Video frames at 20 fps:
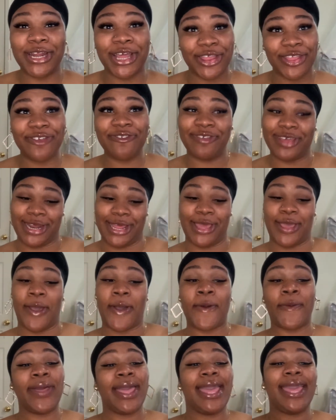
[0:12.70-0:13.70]

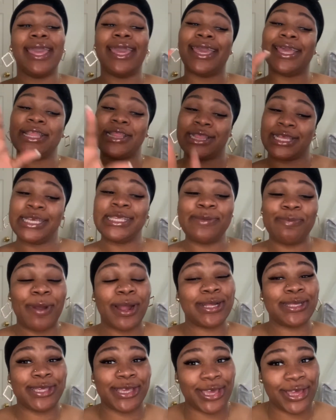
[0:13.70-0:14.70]
video, and this
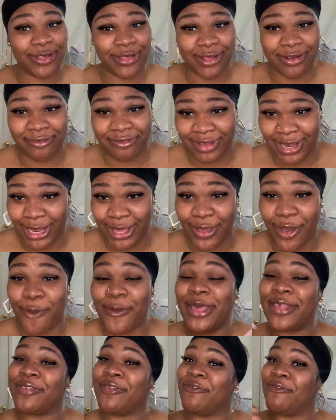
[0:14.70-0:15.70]
particular video
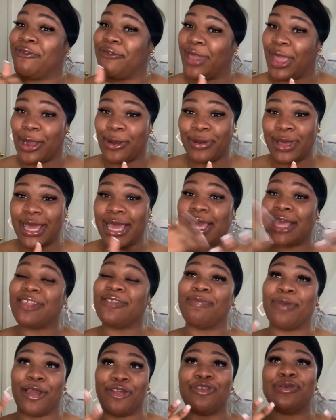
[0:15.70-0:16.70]
is very
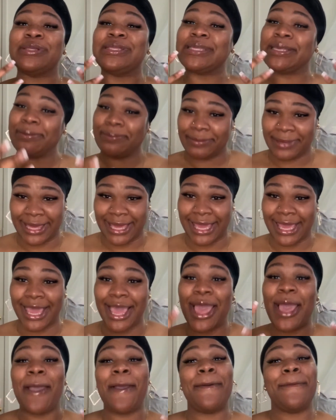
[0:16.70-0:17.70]
special to me
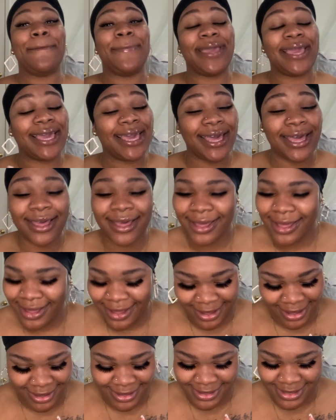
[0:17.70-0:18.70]

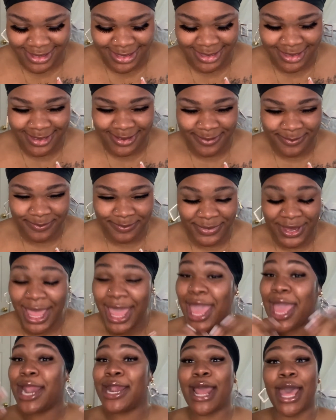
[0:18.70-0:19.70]
because
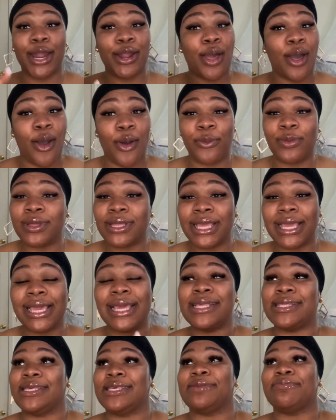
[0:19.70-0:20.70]
not only
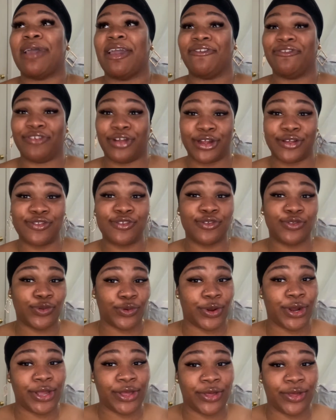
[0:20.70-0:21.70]
is this my first
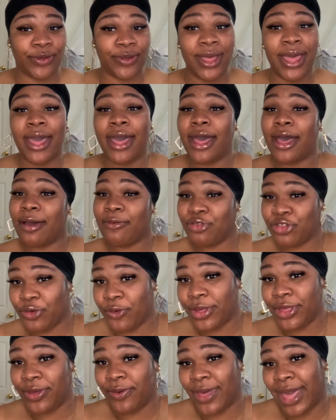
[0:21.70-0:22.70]
tutorial of
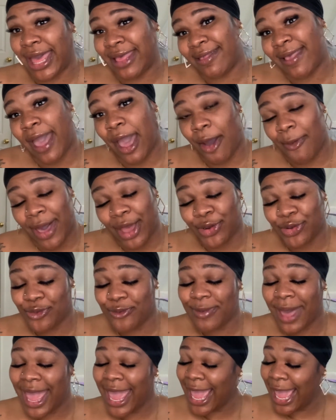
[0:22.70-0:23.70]
showing you guys how I do
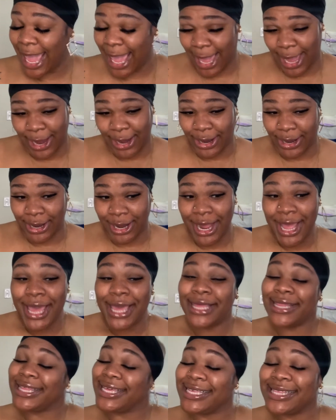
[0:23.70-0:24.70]
my hair,
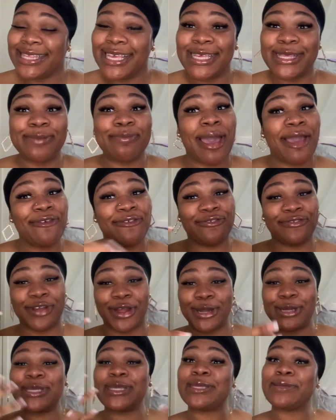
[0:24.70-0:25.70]
this is my
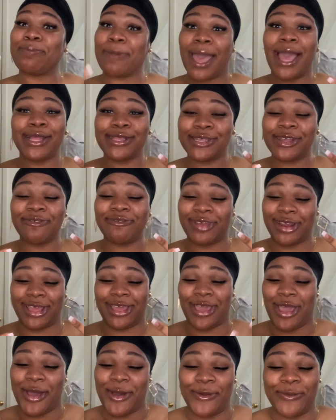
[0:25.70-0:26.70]
first sponsor
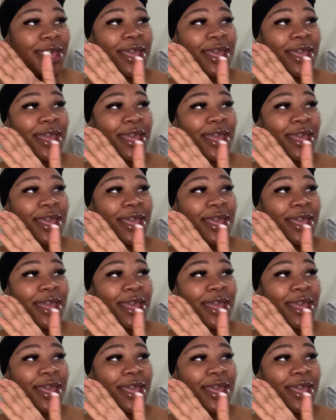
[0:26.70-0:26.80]
video.